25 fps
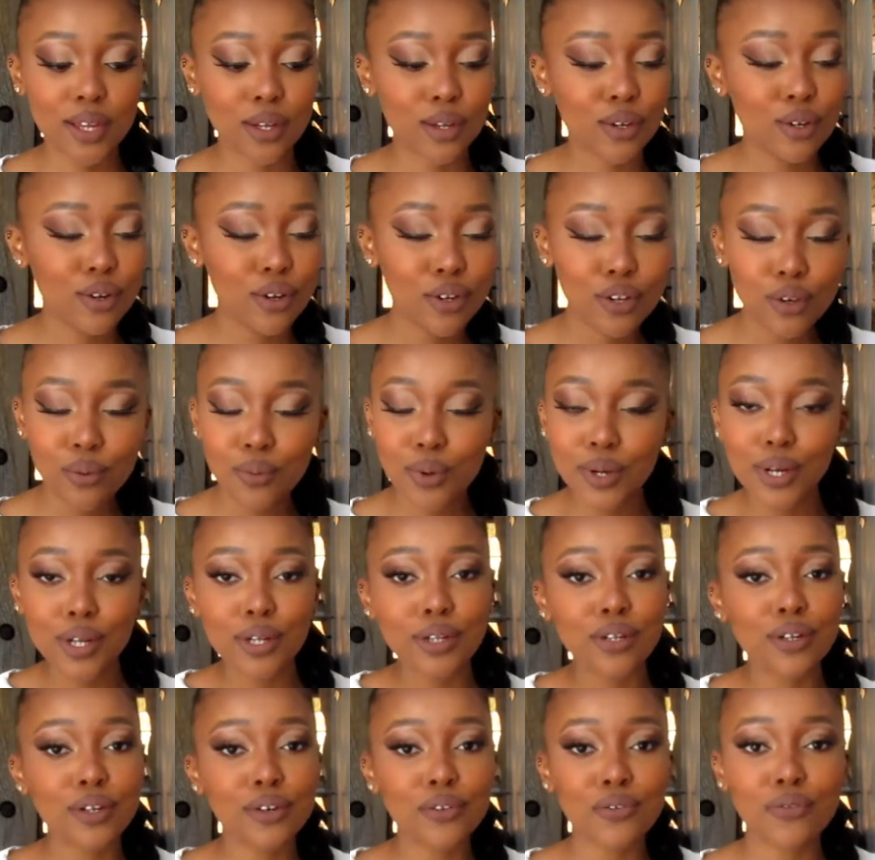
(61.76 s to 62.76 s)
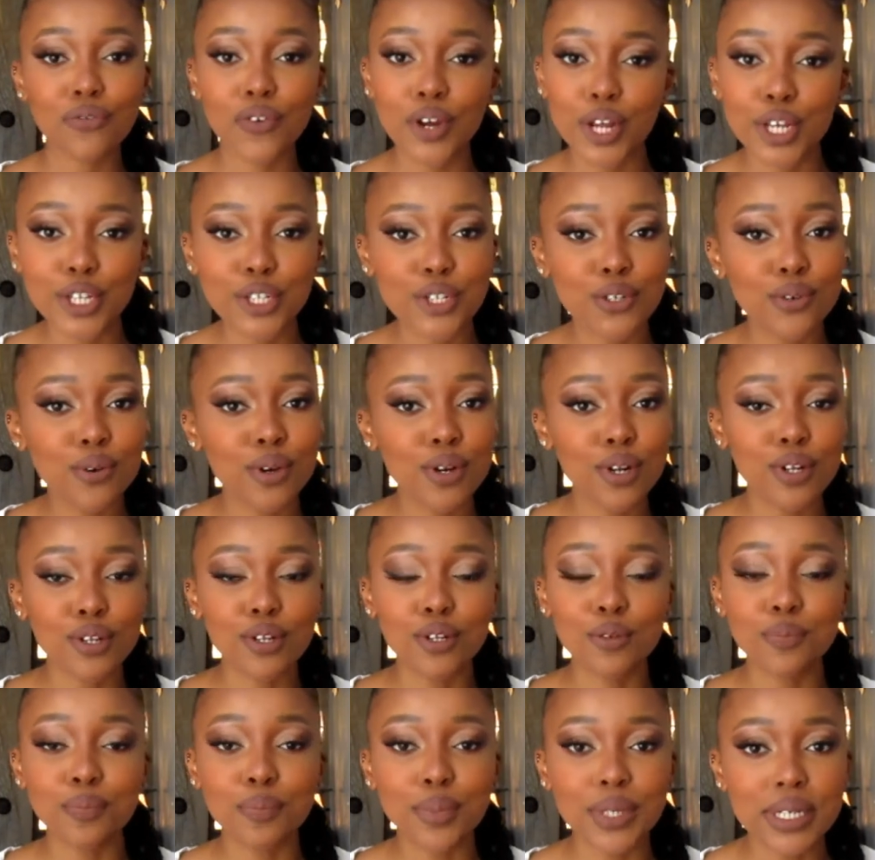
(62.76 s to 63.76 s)
you wanna look fresh, you wanna
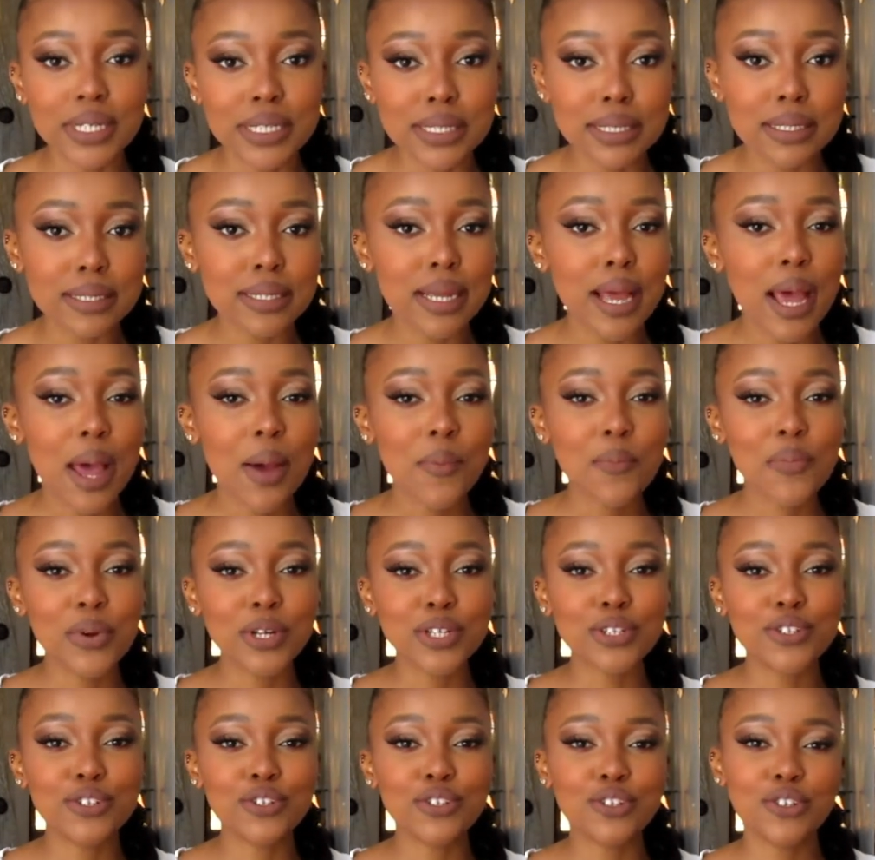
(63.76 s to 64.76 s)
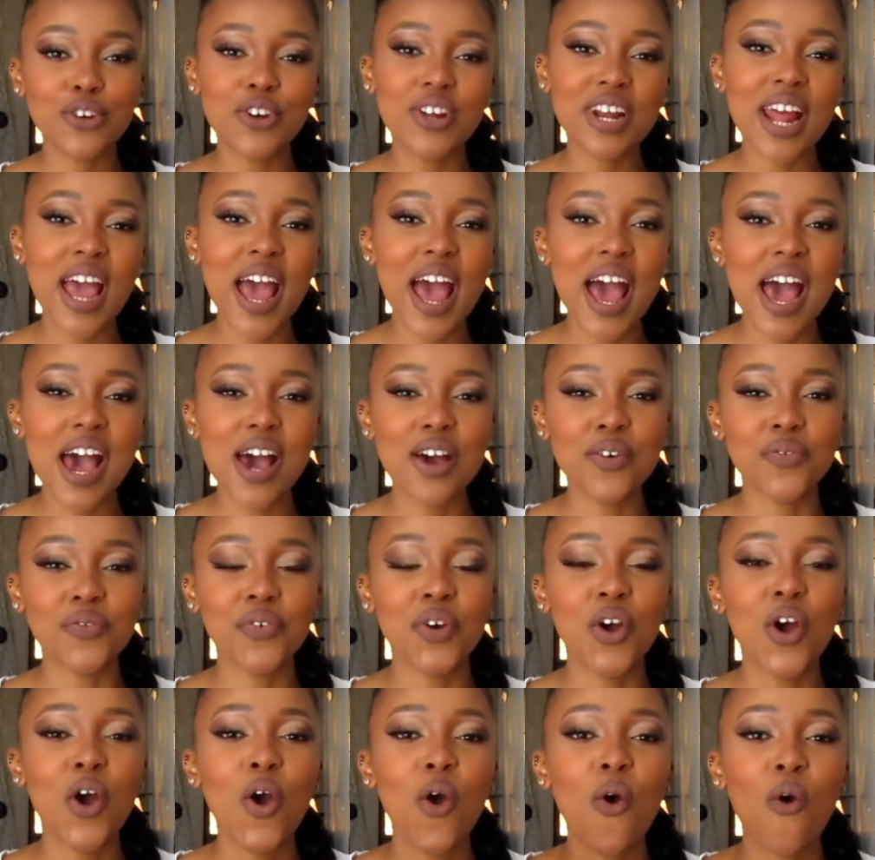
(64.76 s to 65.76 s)
look beat, but you don't have
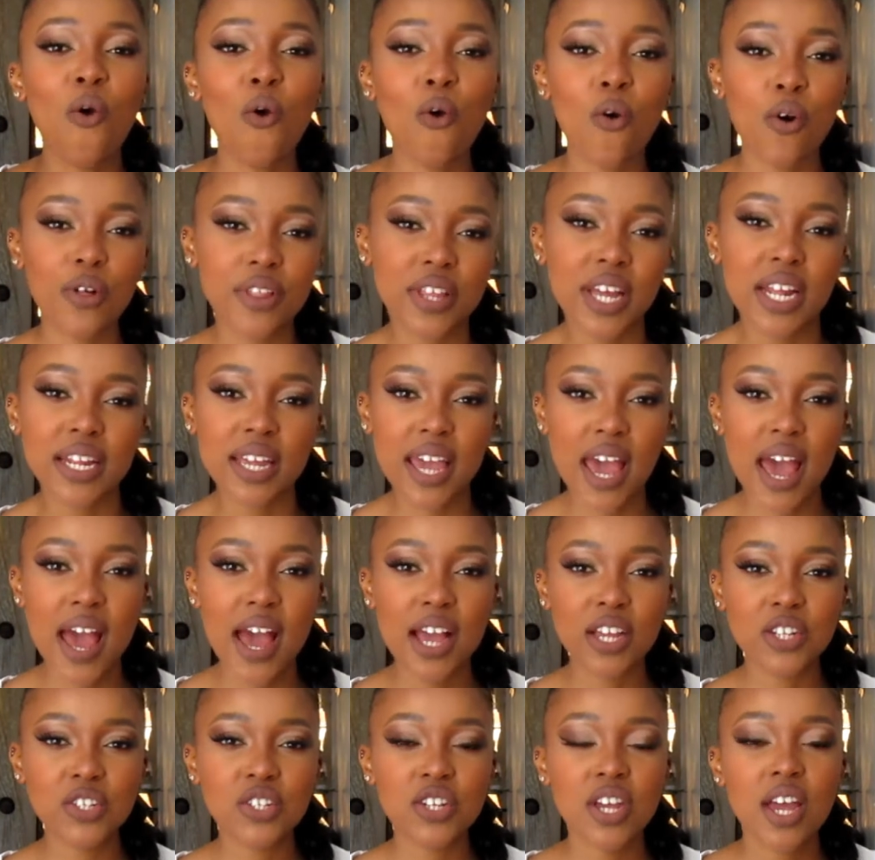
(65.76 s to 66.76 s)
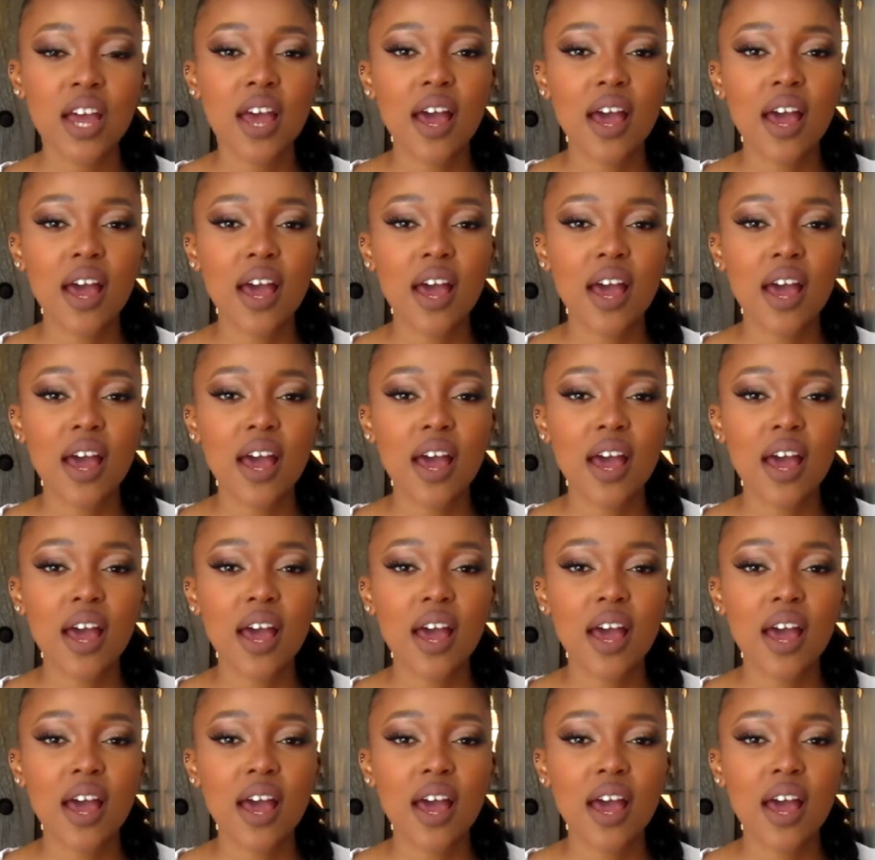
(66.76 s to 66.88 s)
all that cash,